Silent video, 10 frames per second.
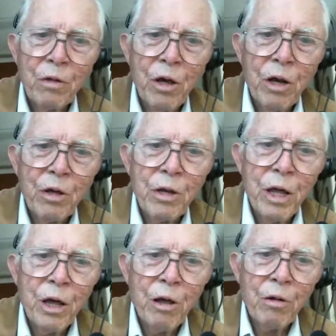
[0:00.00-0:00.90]

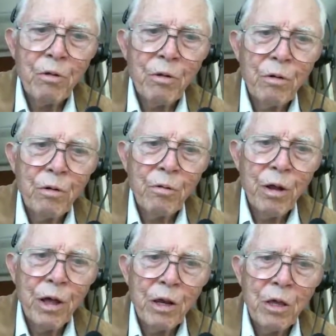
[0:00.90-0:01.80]
condyle
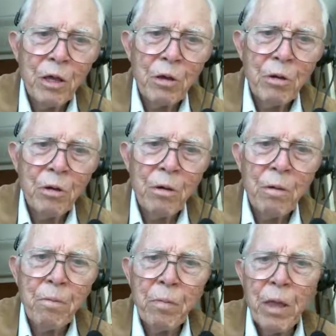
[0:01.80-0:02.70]
right here,